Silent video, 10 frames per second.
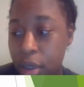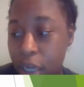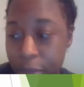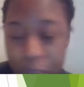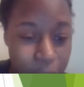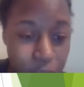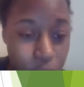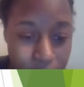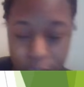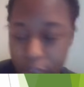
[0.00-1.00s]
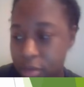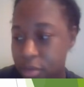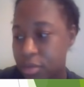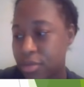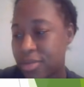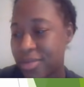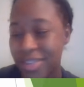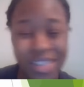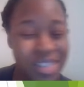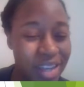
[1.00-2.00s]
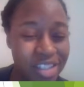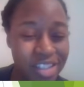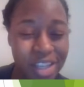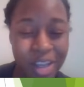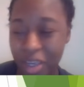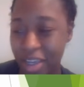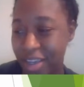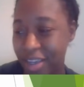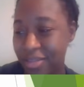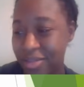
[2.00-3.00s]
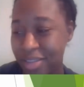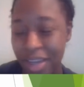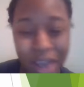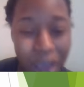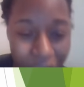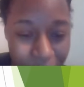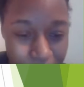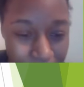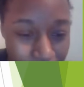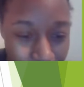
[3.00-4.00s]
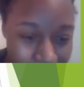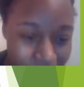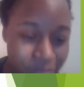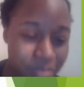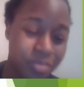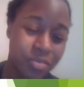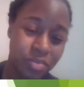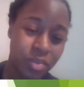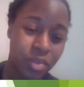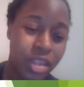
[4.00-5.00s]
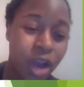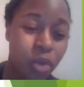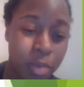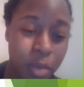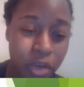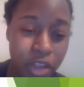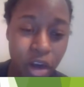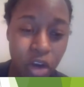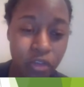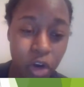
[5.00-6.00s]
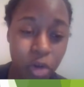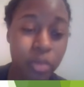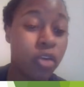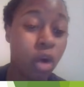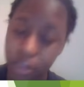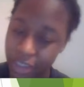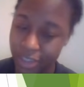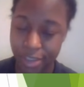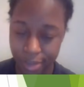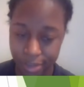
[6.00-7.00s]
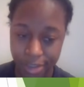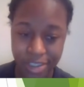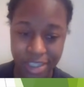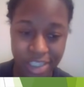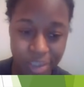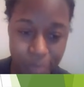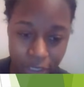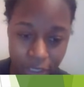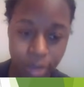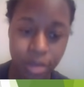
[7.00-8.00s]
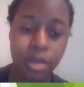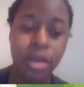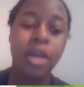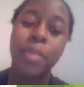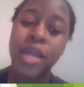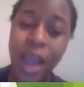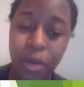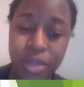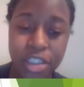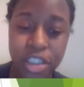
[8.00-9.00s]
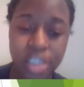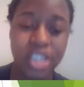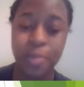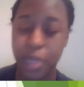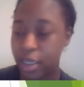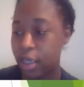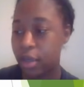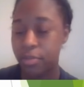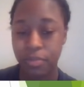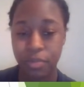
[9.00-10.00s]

I am speaking quickly. Say it just like me again. I am speaking quickly. Now, remember that our verb for all these sentences is speaking. But how was I just speaking?